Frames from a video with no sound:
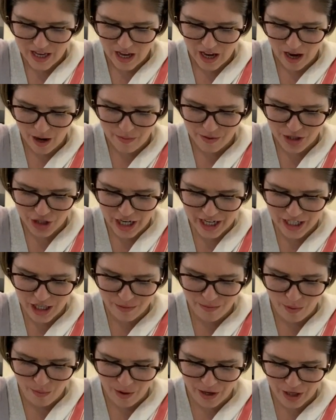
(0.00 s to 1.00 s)
I would change
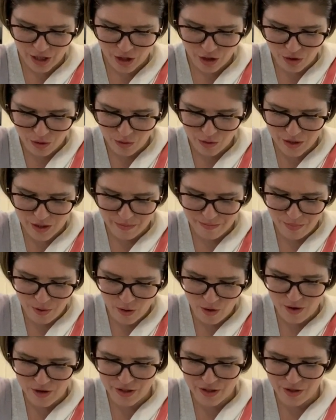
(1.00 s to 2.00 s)
out my working clothes, put
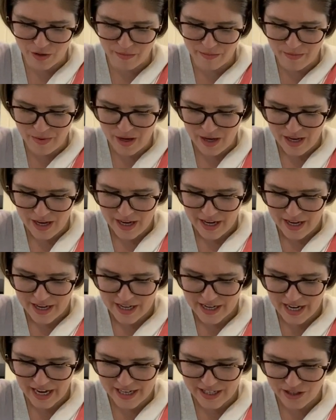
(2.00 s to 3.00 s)
on some
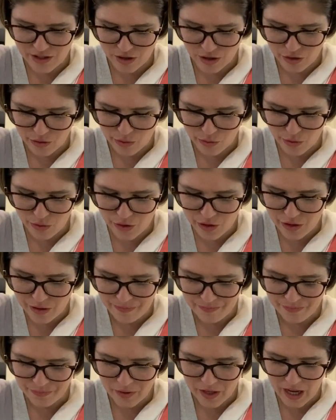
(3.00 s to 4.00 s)
nicer clothes,
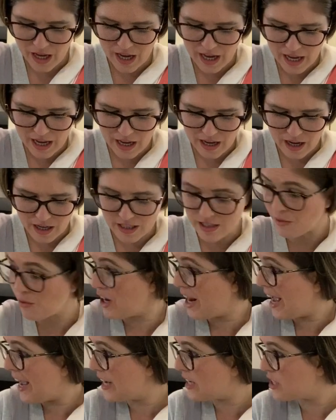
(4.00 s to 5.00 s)
because I'm
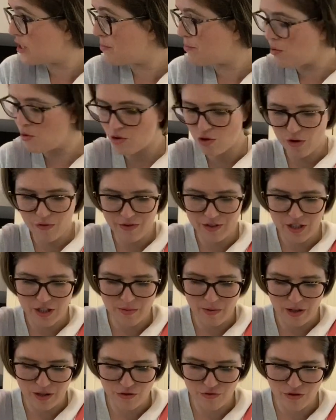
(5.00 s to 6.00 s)
going to head to the post office as
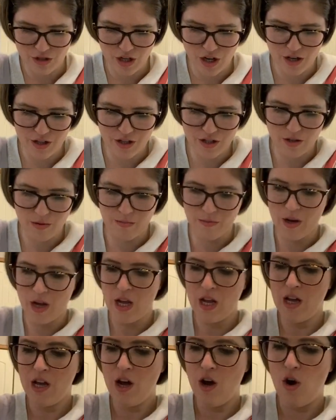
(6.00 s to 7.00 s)
well to return some
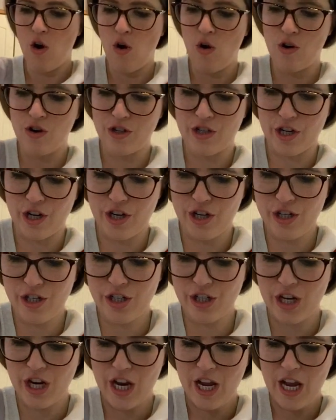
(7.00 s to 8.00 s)

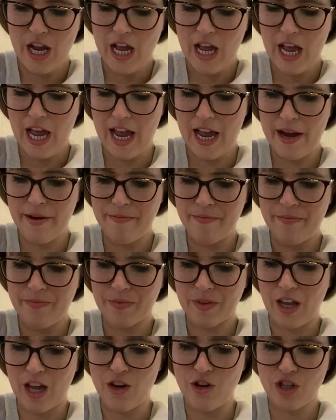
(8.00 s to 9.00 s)
orders.
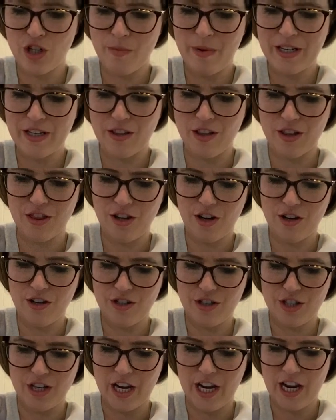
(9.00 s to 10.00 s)
I usually wait to the
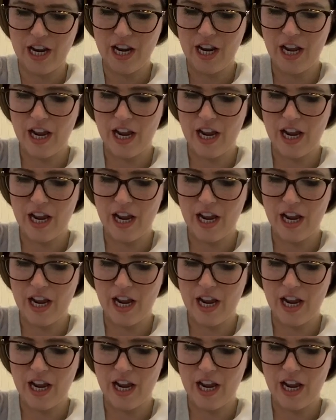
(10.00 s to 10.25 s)
Thursday